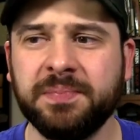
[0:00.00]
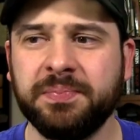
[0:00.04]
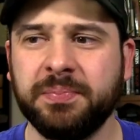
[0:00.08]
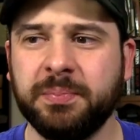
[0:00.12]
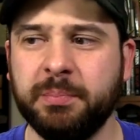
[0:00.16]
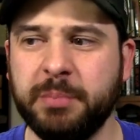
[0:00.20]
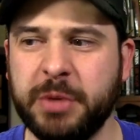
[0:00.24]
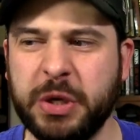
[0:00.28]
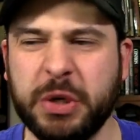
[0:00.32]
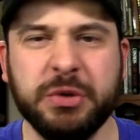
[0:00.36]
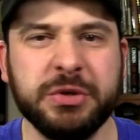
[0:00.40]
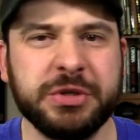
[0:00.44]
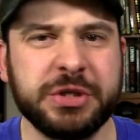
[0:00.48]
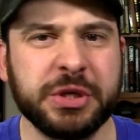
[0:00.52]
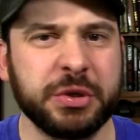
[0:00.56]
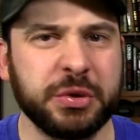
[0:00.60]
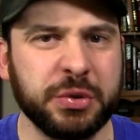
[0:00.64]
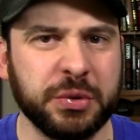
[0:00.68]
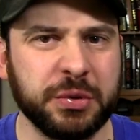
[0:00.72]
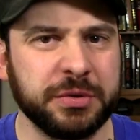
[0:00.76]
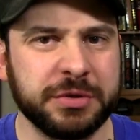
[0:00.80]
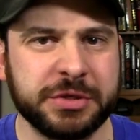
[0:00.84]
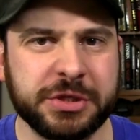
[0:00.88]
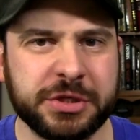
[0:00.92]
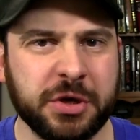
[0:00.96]

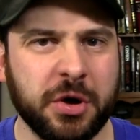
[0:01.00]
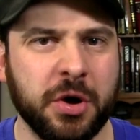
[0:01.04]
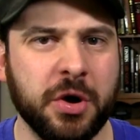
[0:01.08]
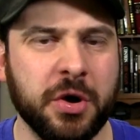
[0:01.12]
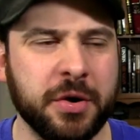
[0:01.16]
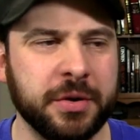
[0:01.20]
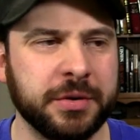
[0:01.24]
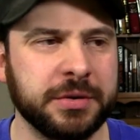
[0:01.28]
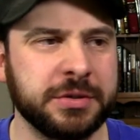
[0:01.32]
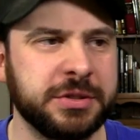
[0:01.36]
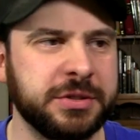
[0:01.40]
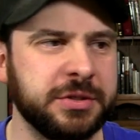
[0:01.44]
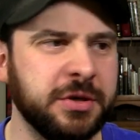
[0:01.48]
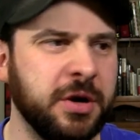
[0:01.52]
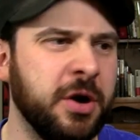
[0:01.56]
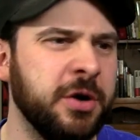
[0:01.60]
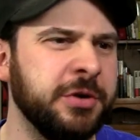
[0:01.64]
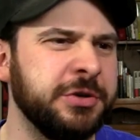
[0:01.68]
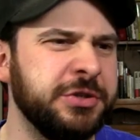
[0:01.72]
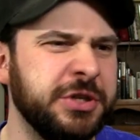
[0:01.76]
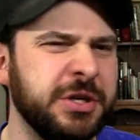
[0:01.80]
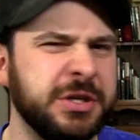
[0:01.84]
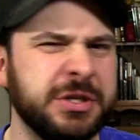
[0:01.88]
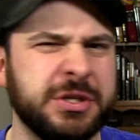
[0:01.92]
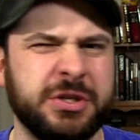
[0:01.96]
musical songs are
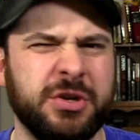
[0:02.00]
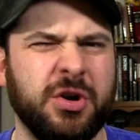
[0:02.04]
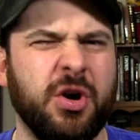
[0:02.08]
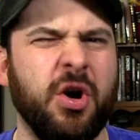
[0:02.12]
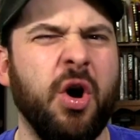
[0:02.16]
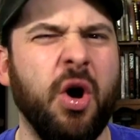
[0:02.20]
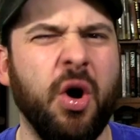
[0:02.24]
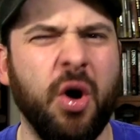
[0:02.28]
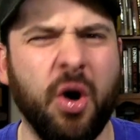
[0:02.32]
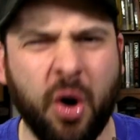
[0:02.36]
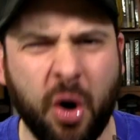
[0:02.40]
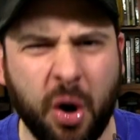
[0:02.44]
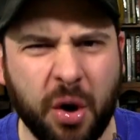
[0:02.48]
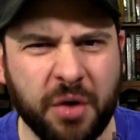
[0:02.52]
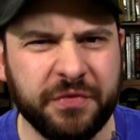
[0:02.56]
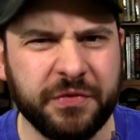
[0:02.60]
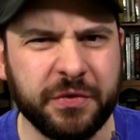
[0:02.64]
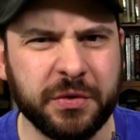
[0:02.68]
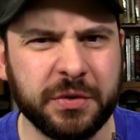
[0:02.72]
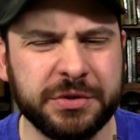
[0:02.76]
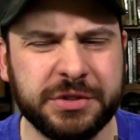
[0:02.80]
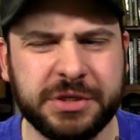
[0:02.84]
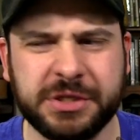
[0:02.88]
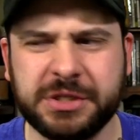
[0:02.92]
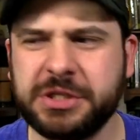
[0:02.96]
just
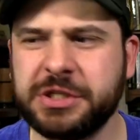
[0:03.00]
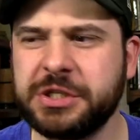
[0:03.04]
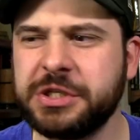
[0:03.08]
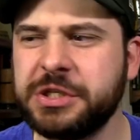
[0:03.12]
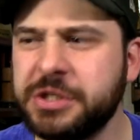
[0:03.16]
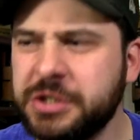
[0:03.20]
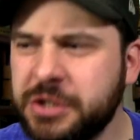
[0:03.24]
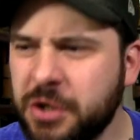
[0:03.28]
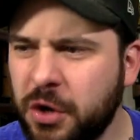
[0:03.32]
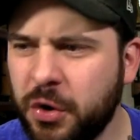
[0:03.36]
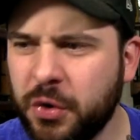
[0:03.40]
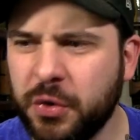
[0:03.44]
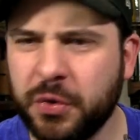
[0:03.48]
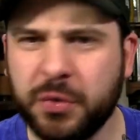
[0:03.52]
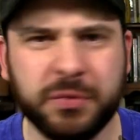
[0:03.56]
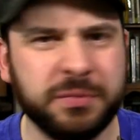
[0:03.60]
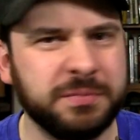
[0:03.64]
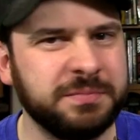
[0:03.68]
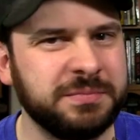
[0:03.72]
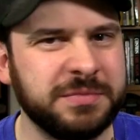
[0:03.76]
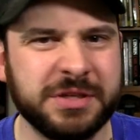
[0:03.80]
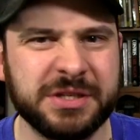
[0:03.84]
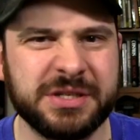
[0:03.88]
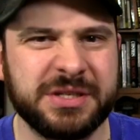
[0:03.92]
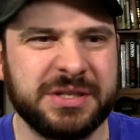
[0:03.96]
awful. Just so,
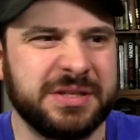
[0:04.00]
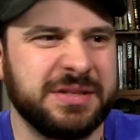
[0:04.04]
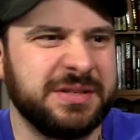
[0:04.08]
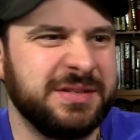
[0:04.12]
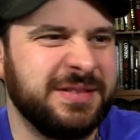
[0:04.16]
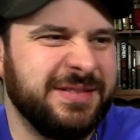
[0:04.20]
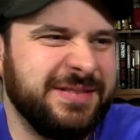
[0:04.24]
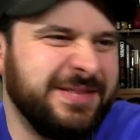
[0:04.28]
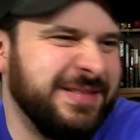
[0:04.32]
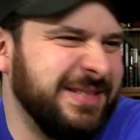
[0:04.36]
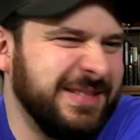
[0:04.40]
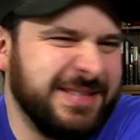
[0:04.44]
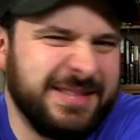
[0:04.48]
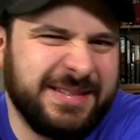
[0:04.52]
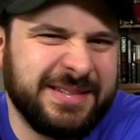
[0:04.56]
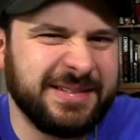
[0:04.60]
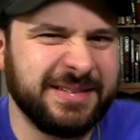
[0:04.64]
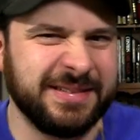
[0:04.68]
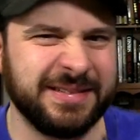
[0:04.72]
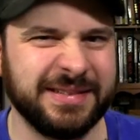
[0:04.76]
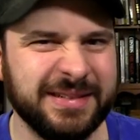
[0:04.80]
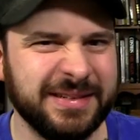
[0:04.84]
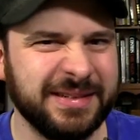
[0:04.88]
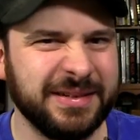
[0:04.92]
just, ugh.